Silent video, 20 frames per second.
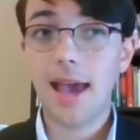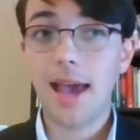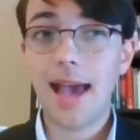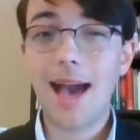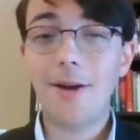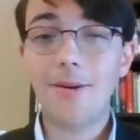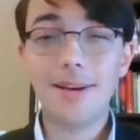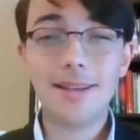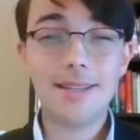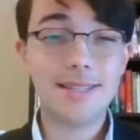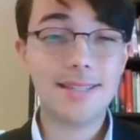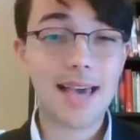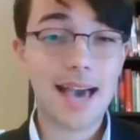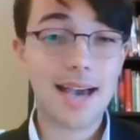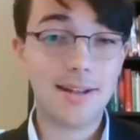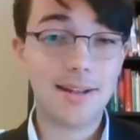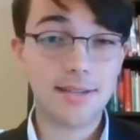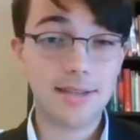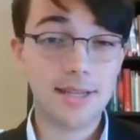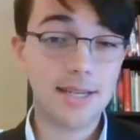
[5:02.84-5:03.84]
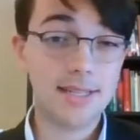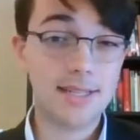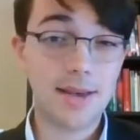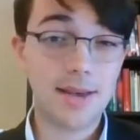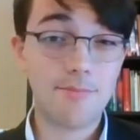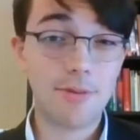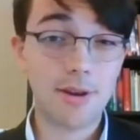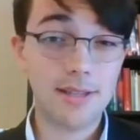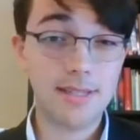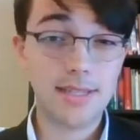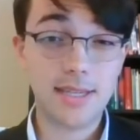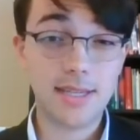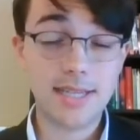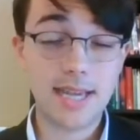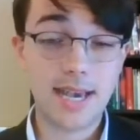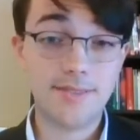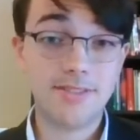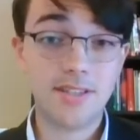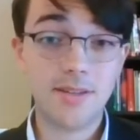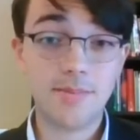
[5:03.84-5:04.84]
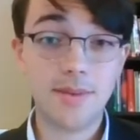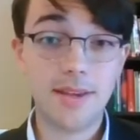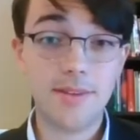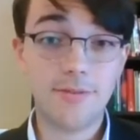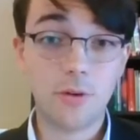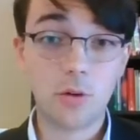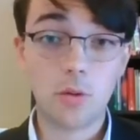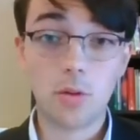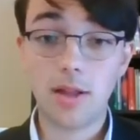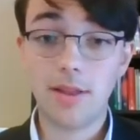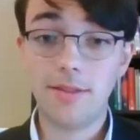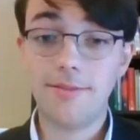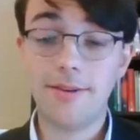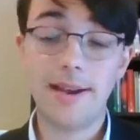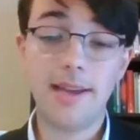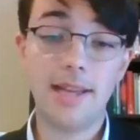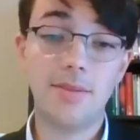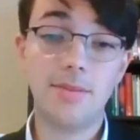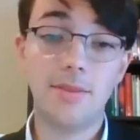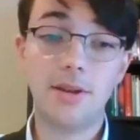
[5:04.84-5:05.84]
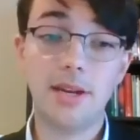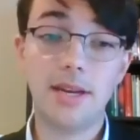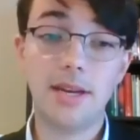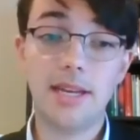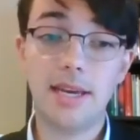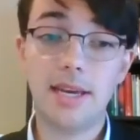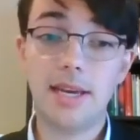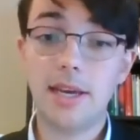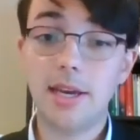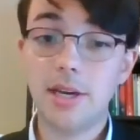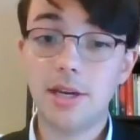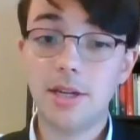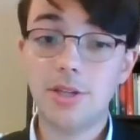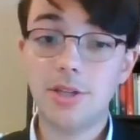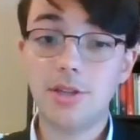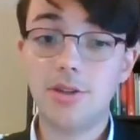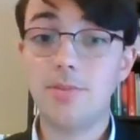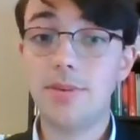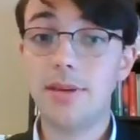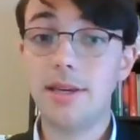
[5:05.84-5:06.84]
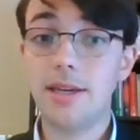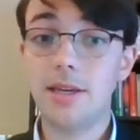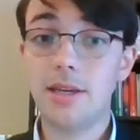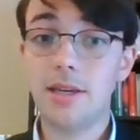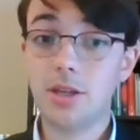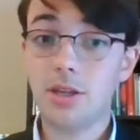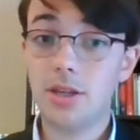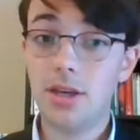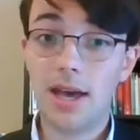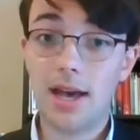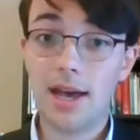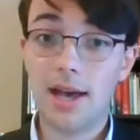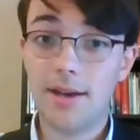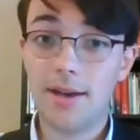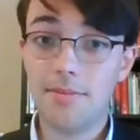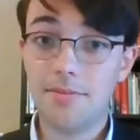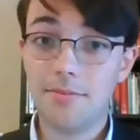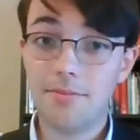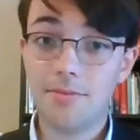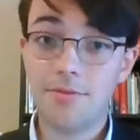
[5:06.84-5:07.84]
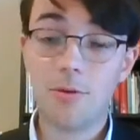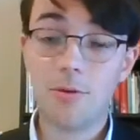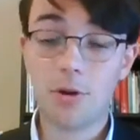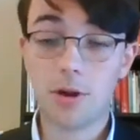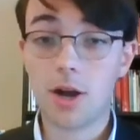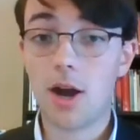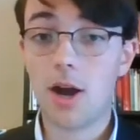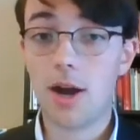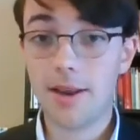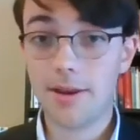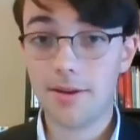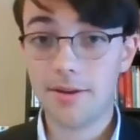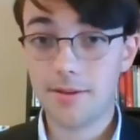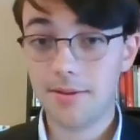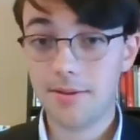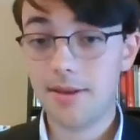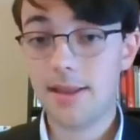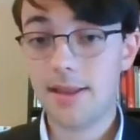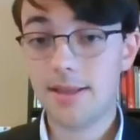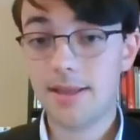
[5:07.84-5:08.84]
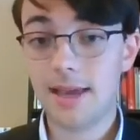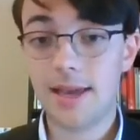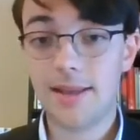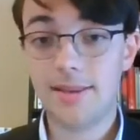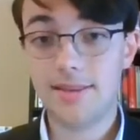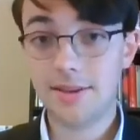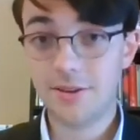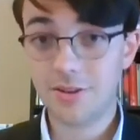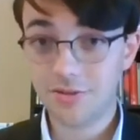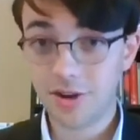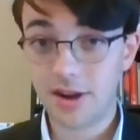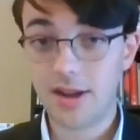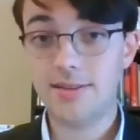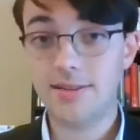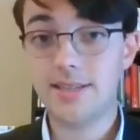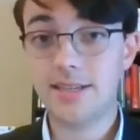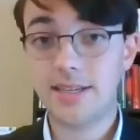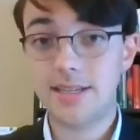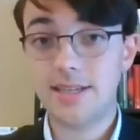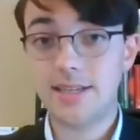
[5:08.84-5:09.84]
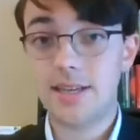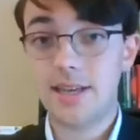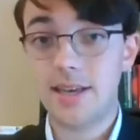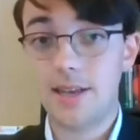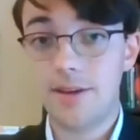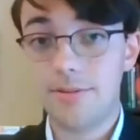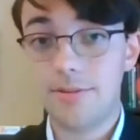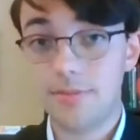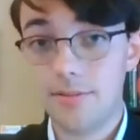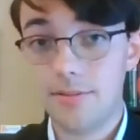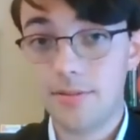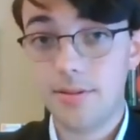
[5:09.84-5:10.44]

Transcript: How exact does that precedent have to be for qualified immunity to be foregone and the trial to continue?